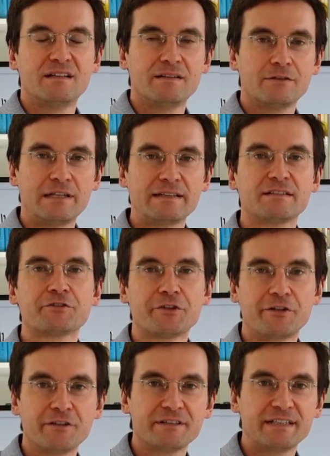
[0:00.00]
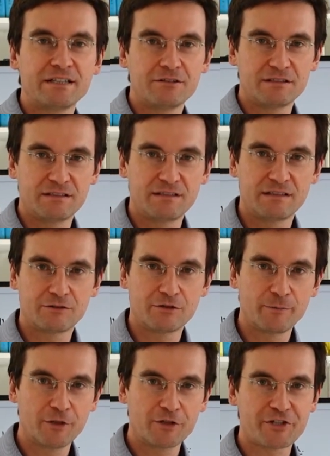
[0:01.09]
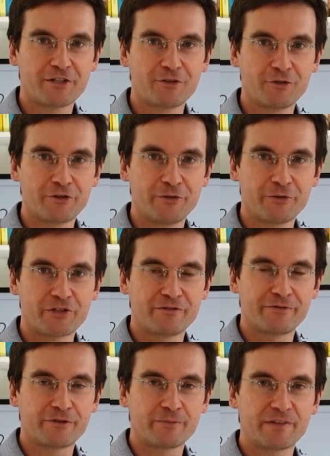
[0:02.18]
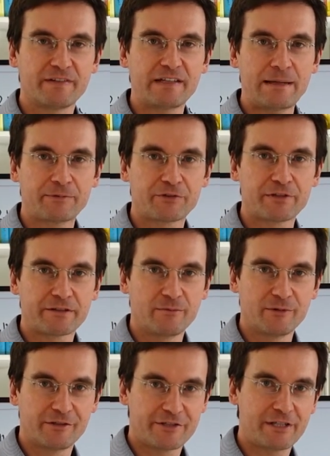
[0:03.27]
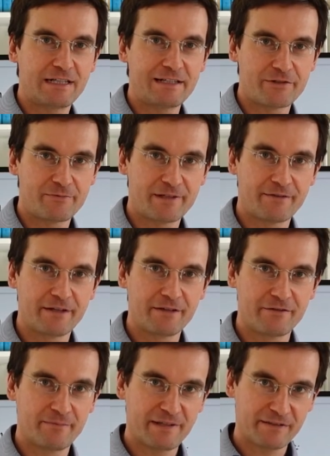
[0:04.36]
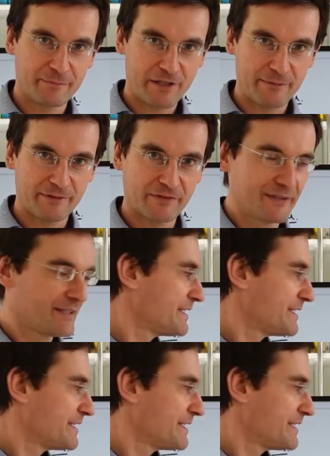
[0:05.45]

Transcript: So let's draw now the topological conclusion from this abstract homological algebra theorem as promised.